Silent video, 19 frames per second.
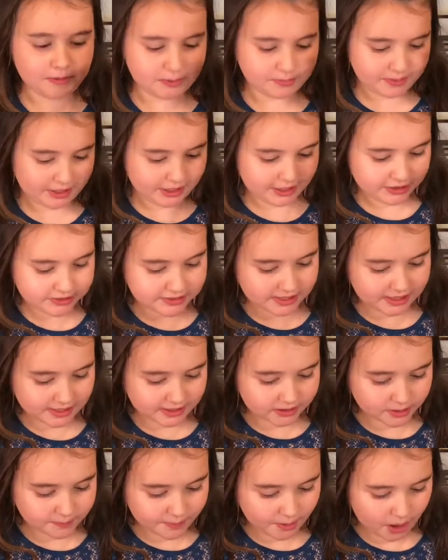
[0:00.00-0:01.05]
bears and
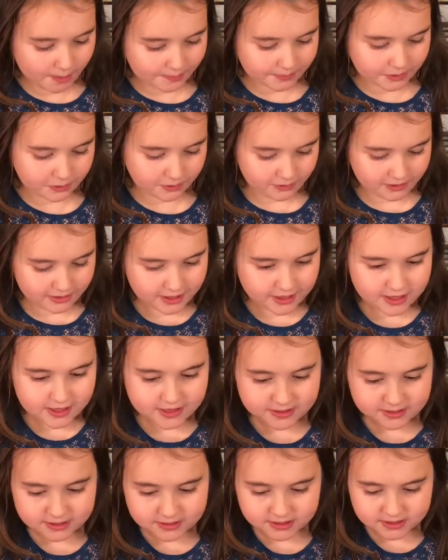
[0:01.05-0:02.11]
the popcorn,
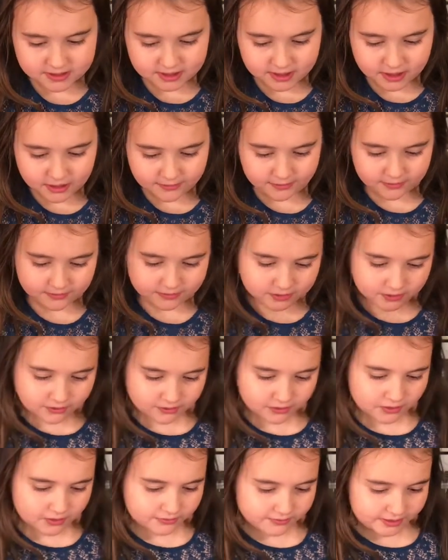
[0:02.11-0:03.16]
since they don't
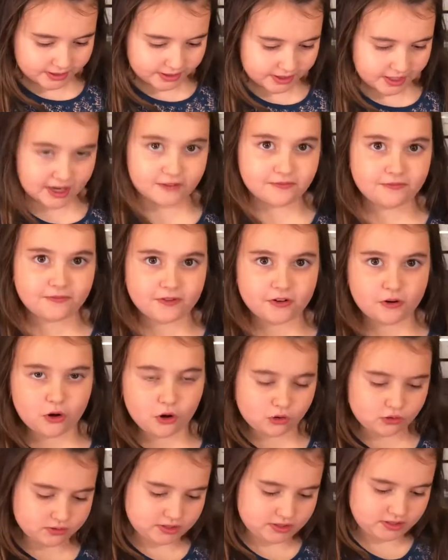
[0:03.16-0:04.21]
already have
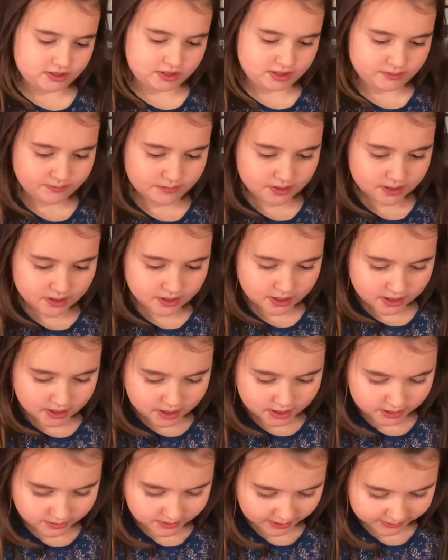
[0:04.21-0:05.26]
holes in them,
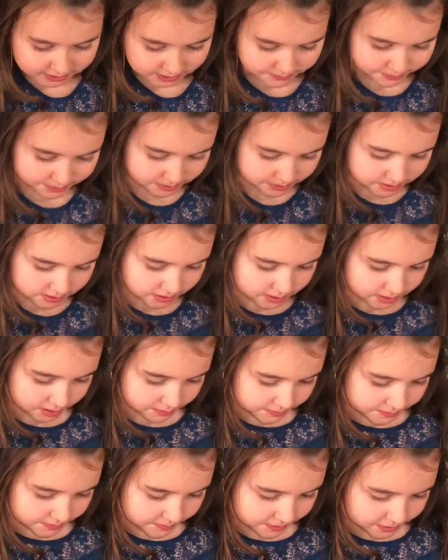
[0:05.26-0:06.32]
you have to put the gummy
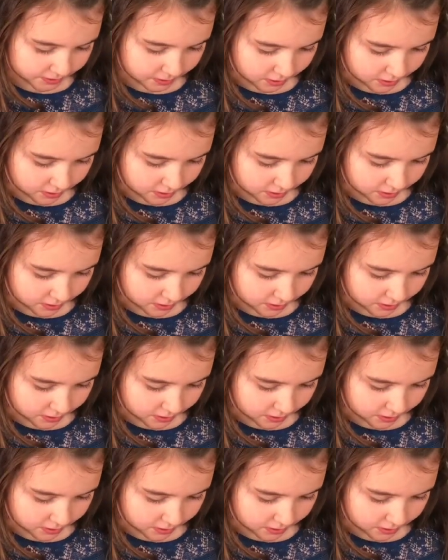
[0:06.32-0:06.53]
bear